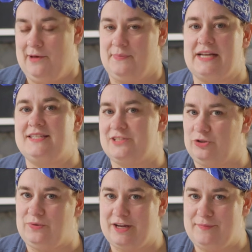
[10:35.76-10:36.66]
but I
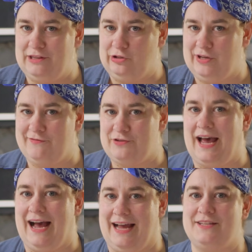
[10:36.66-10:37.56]
still recommend looking for the
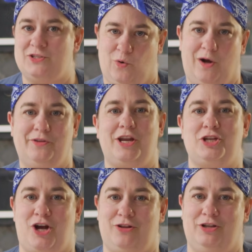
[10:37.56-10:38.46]
highest quality
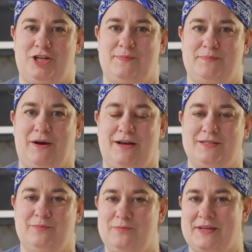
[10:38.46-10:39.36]
chocolate chips
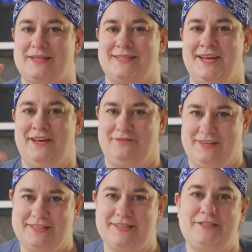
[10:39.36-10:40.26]
possible because
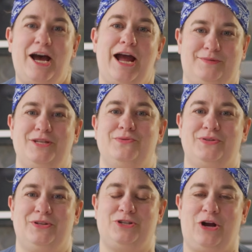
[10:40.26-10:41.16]
this is a time to use
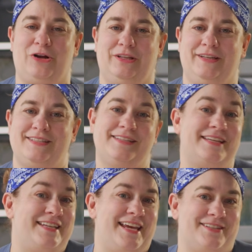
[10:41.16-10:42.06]
good chocolate since
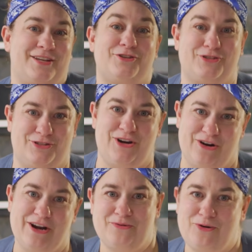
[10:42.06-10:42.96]
it takes such a
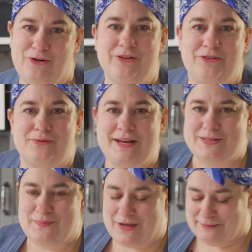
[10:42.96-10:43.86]
starring role in the
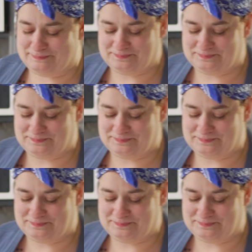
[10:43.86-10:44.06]
recipe.